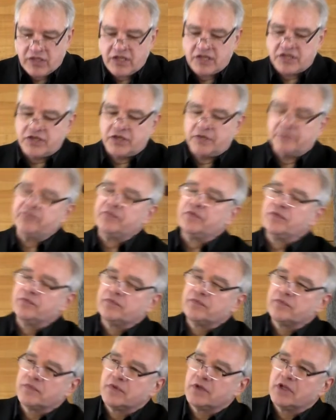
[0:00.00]
Listen,
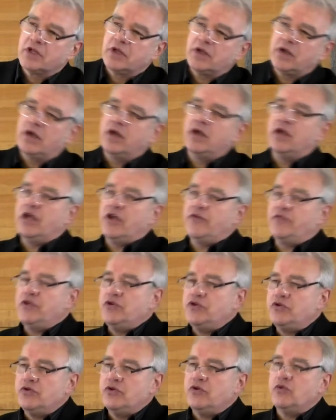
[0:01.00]
if
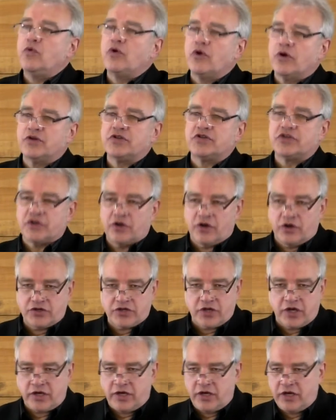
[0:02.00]
you do a word
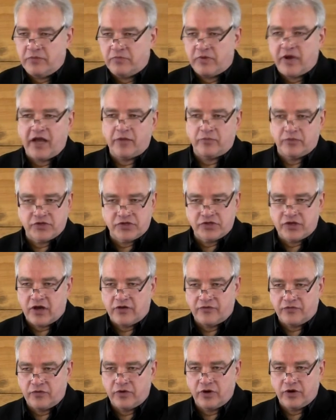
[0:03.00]
search on any Bible
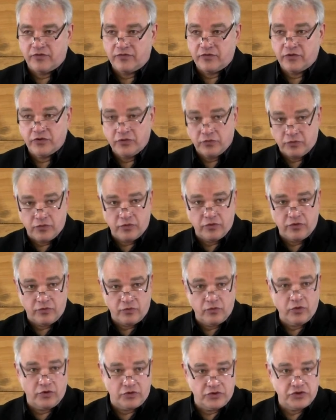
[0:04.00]
software for the
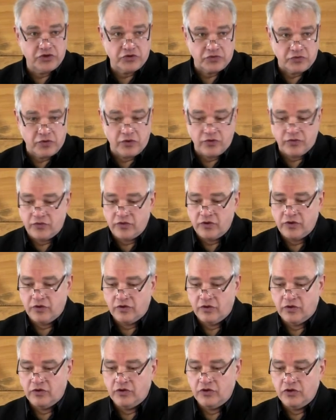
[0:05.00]
word truth,
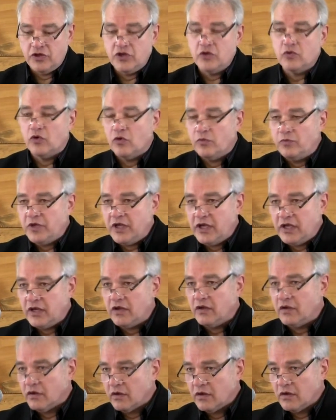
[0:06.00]
you will
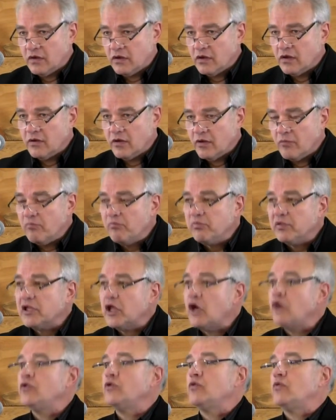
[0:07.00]
be
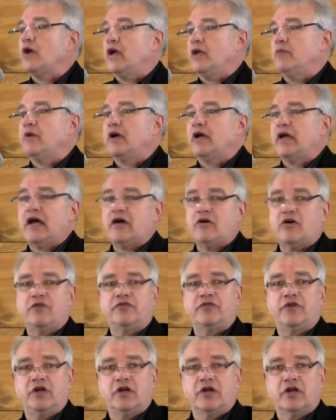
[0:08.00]
blown away by how
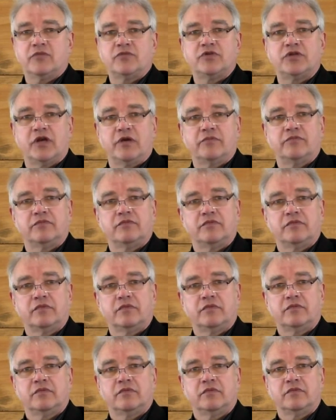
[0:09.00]
often it comes up.
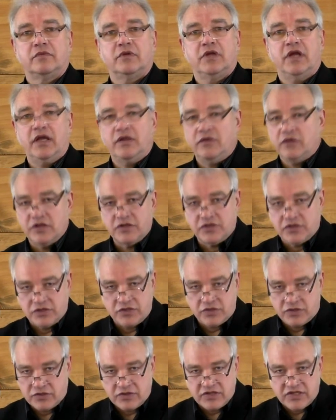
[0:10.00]
This
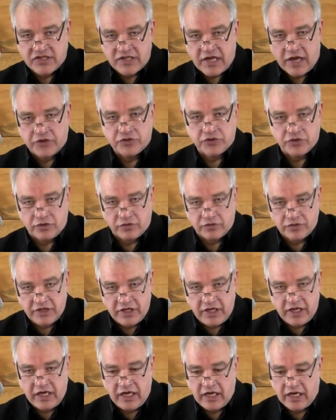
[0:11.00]
is central,
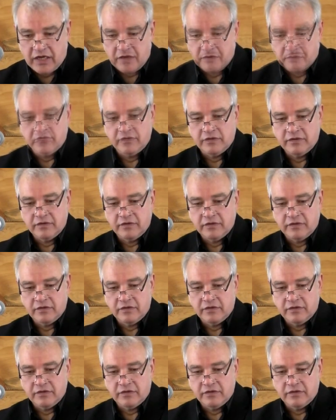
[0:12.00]
key.